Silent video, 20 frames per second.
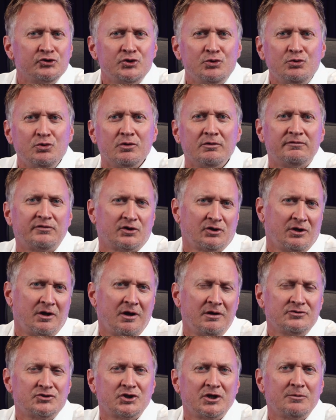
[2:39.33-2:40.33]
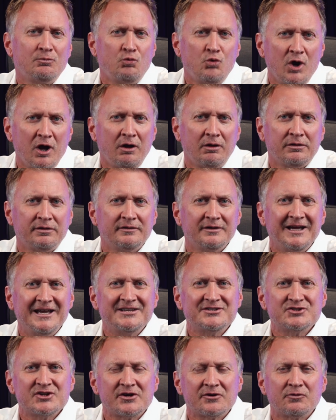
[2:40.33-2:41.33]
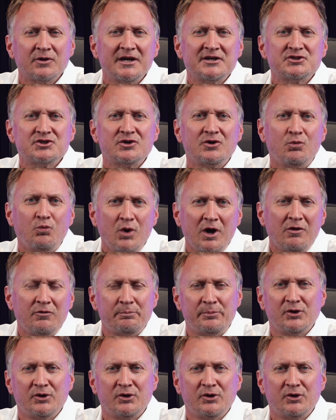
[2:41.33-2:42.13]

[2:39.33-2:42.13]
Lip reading: tool for long-term wealth and generational wealth